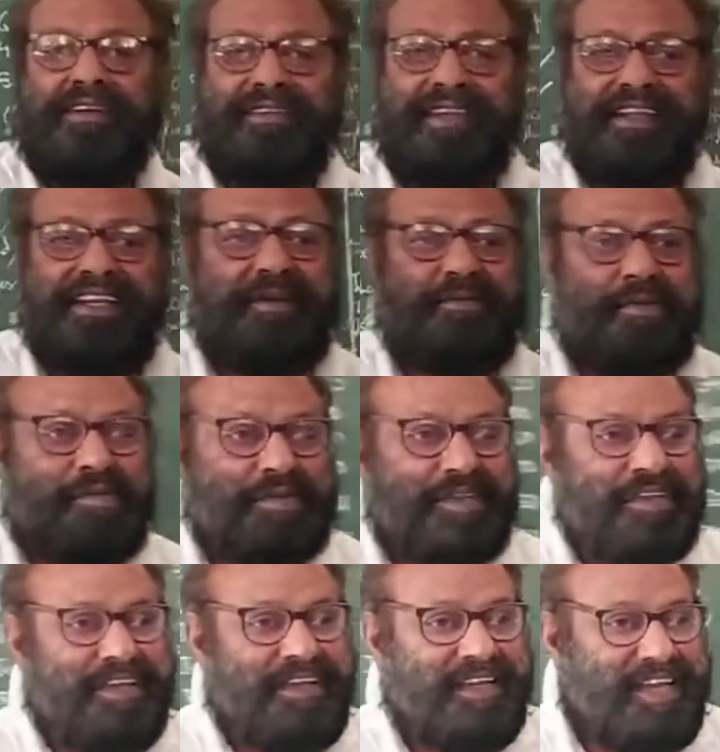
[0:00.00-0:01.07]
net profit.
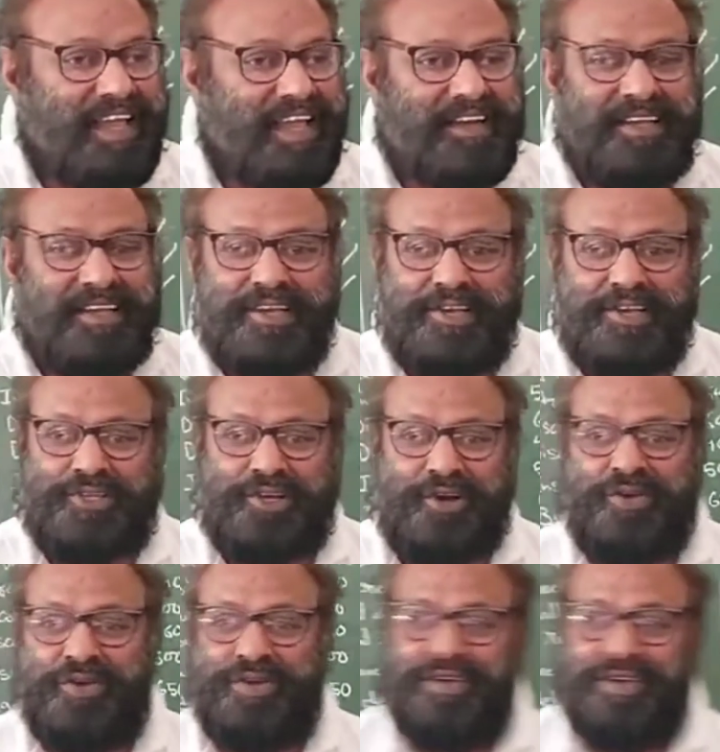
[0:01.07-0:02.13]
Clear?
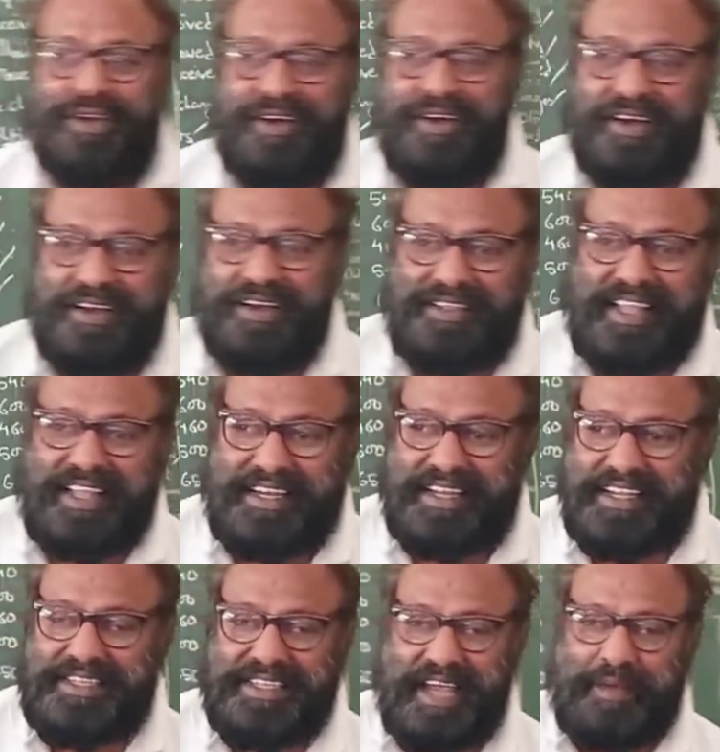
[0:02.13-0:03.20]
So that
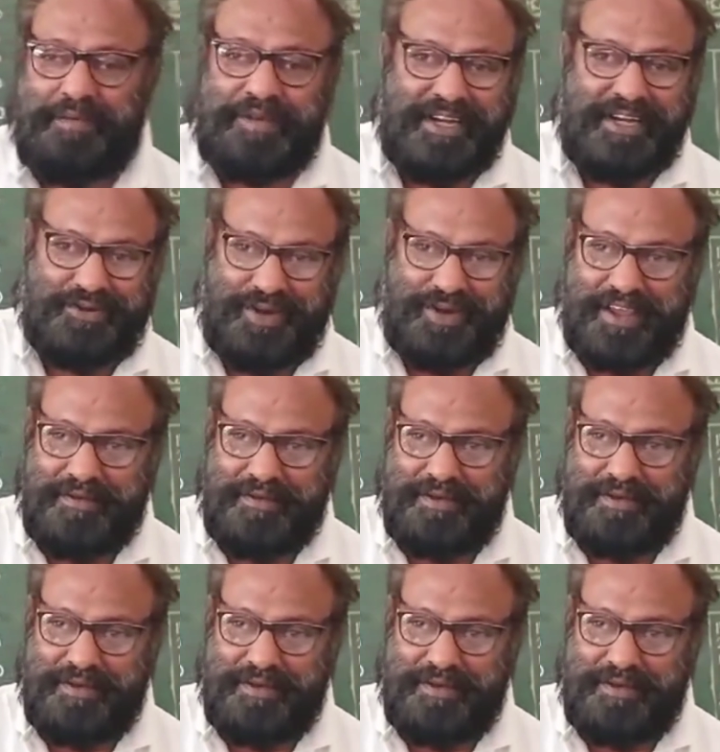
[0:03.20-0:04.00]
is up till today.